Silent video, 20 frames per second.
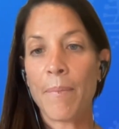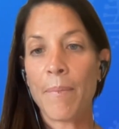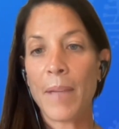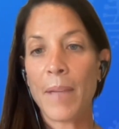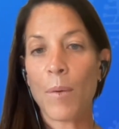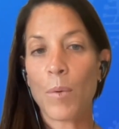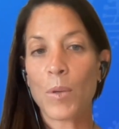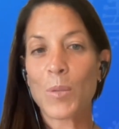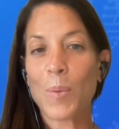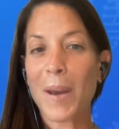
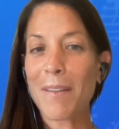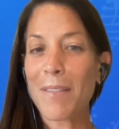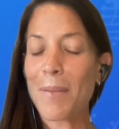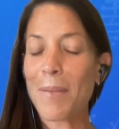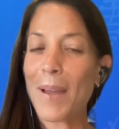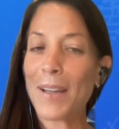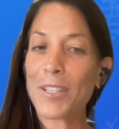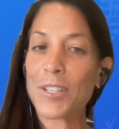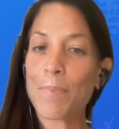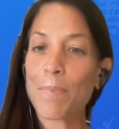it was one of
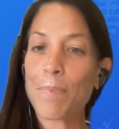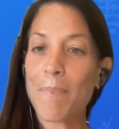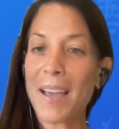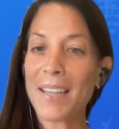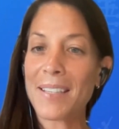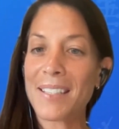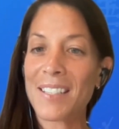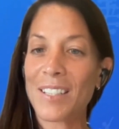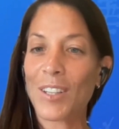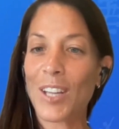the
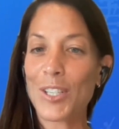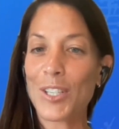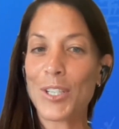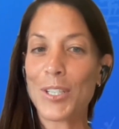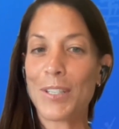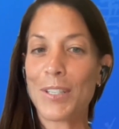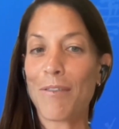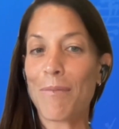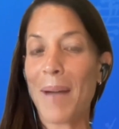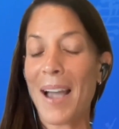best
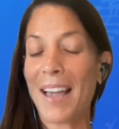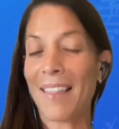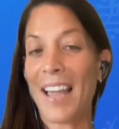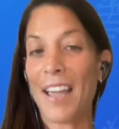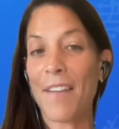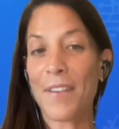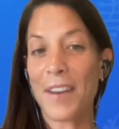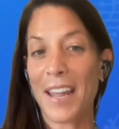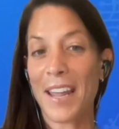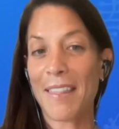lunches of my
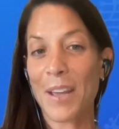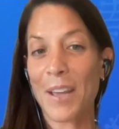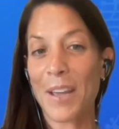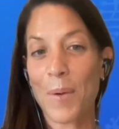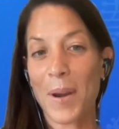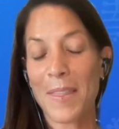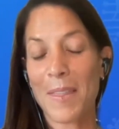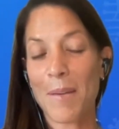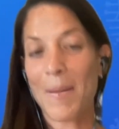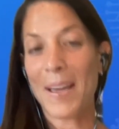life. And I think
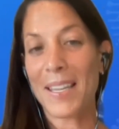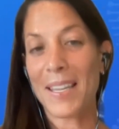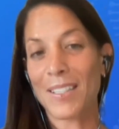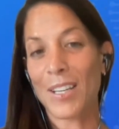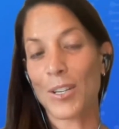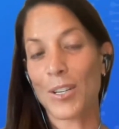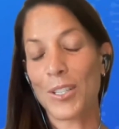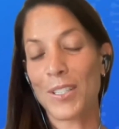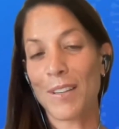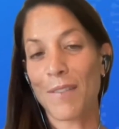one of the best
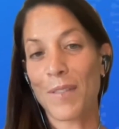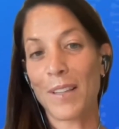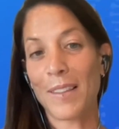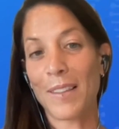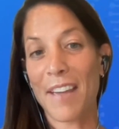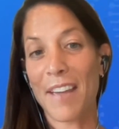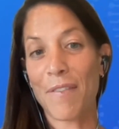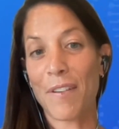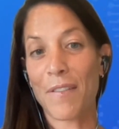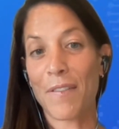lunches of the
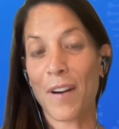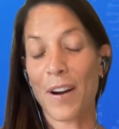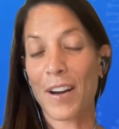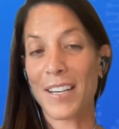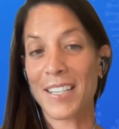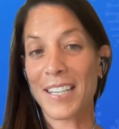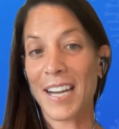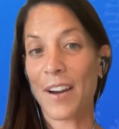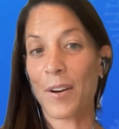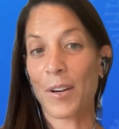life of our
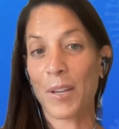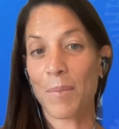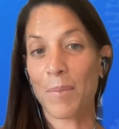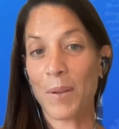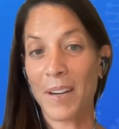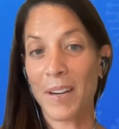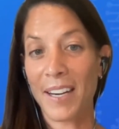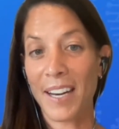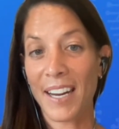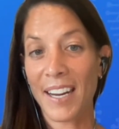entire
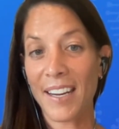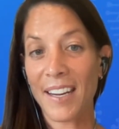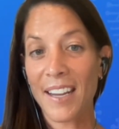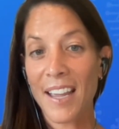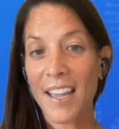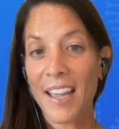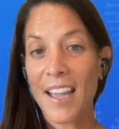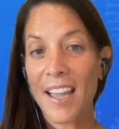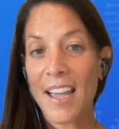community.